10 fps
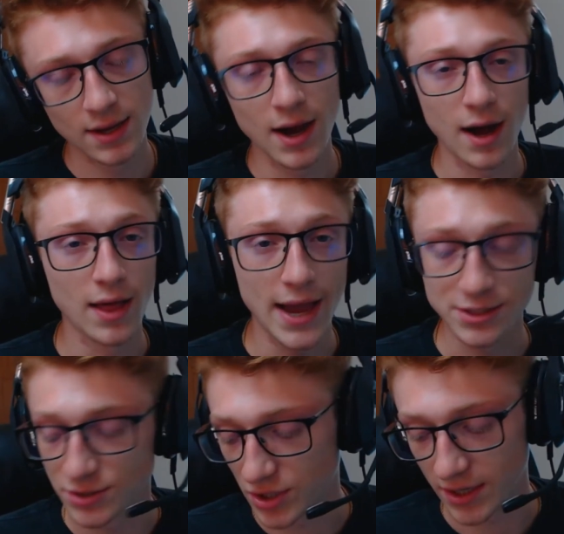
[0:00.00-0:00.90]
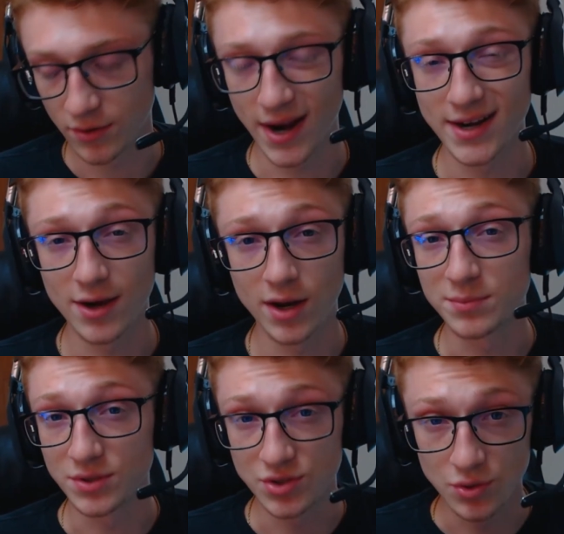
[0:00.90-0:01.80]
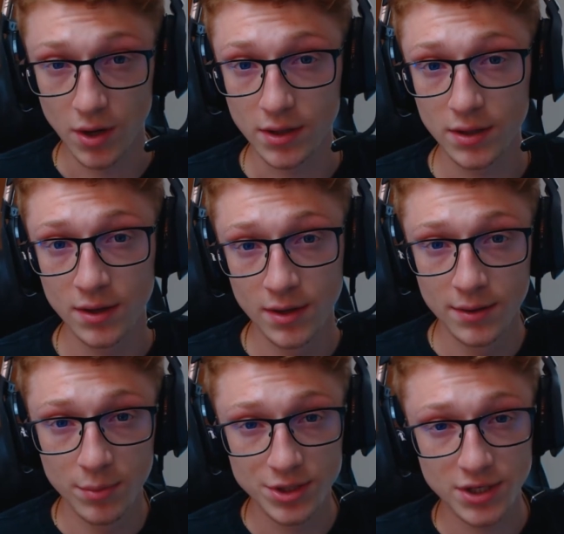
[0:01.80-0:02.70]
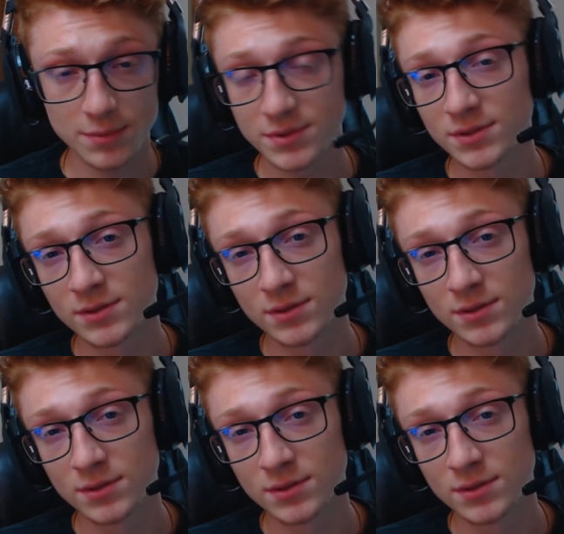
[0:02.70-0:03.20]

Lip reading: I'll actually try to grind out up to 200 push-ups.